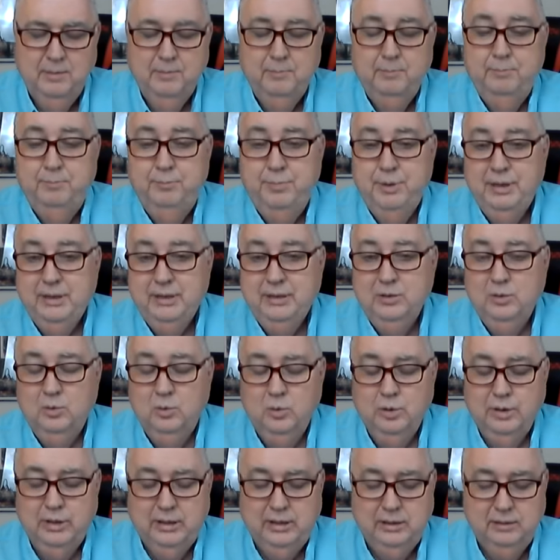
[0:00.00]

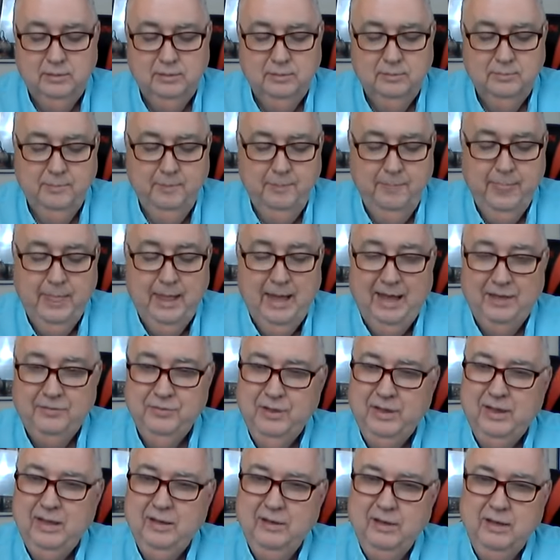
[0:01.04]
Bitcoin. I
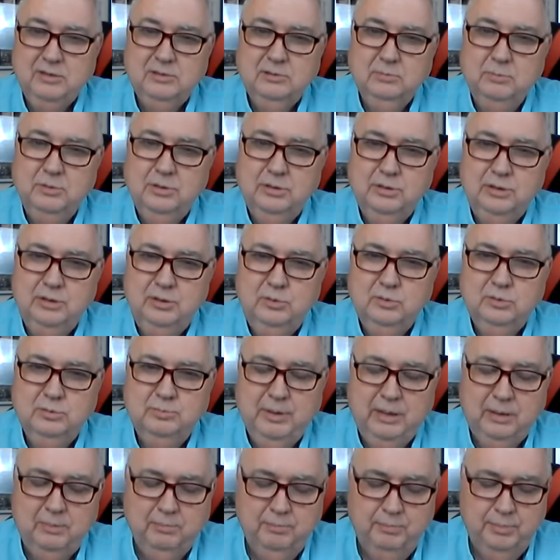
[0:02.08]
think I got some good news
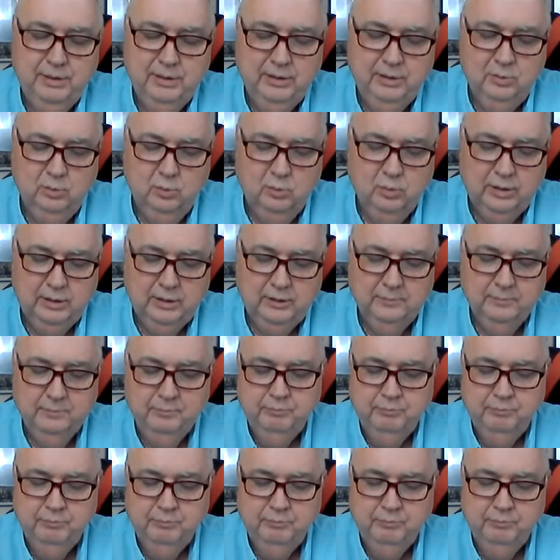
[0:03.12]
about Bitcoin.